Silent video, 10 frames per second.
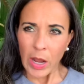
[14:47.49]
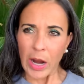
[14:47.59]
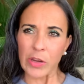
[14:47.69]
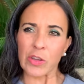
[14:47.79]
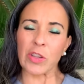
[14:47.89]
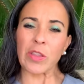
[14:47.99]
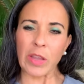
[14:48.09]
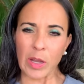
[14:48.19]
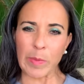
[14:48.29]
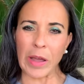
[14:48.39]
I usually
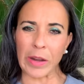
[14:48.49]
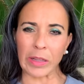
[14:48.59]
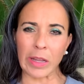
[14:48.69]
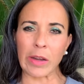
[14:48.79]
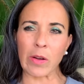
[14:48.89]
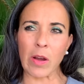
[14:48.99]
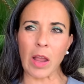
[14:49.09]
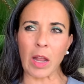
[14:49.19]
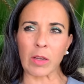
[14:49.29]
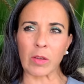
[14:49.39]
think about it later,
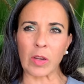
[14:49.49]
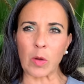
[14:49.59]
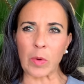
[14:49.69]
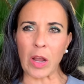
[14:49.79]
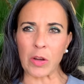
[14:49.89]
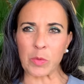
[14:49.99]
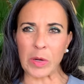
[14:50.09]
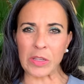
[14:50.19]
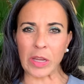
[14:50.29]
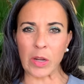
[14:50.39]
and we
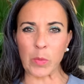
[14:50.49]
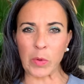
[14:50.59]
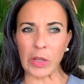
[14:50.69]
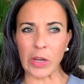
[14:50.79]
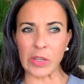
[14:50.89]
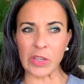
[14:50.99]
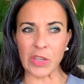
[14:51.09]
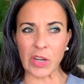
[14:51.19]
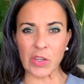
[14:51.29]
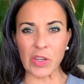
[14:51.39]
always get a really good
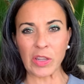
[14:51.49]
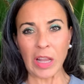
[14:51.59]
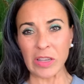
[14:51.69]
discussion.